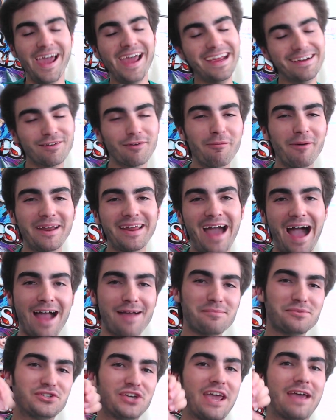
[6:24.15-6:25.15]
Hey everybody,
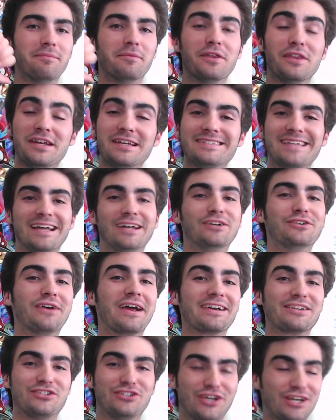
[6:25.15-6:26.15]
I'm Jammer. The Nintendo
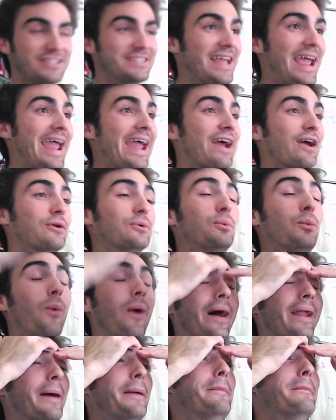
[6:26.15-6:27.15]
Direct just aired. What a